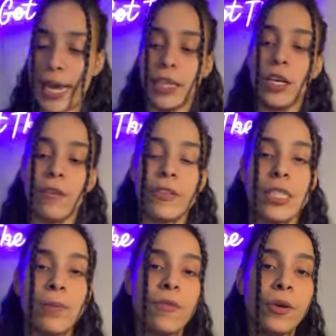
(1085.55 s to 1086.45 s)
And look, for
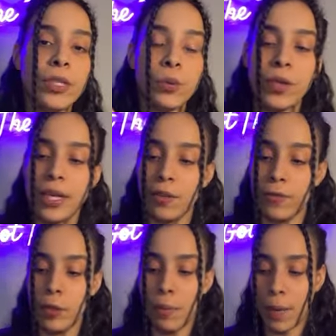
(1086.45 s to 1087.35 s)
some of you, it's within a
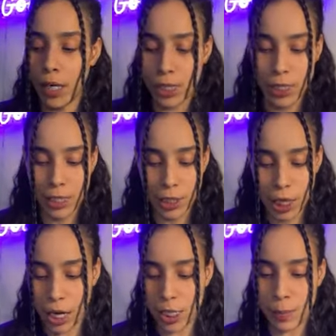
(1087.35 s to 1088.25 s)
few months.
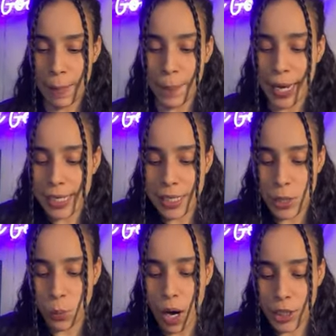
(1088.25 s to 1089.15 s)
Shout out to my
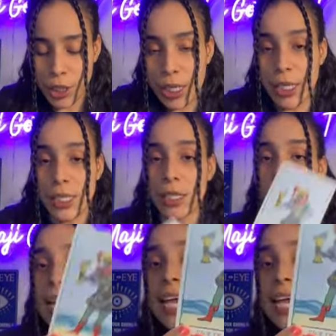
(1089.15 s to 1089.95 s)
Pisces watching, because look,